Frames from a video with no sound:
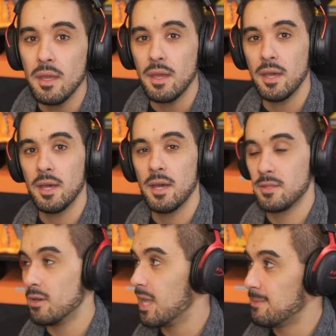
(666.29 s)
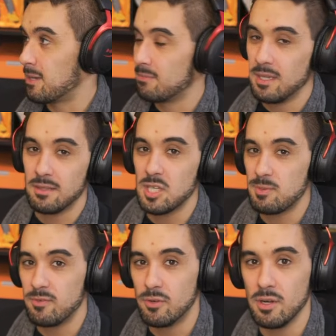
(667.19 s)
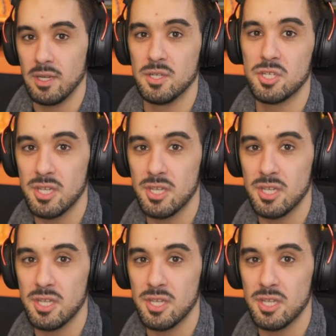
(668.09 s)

they're all about meetings before lunch,